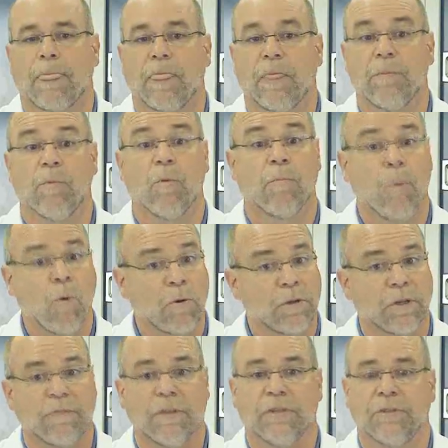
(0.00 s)
The more
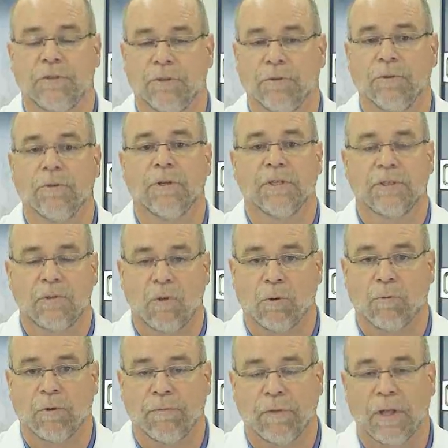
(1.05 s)
important of these two is solar
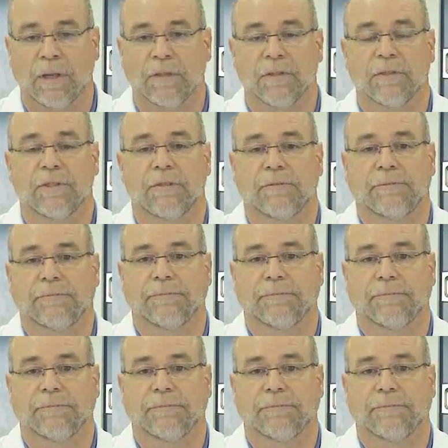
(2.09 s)
reflectance.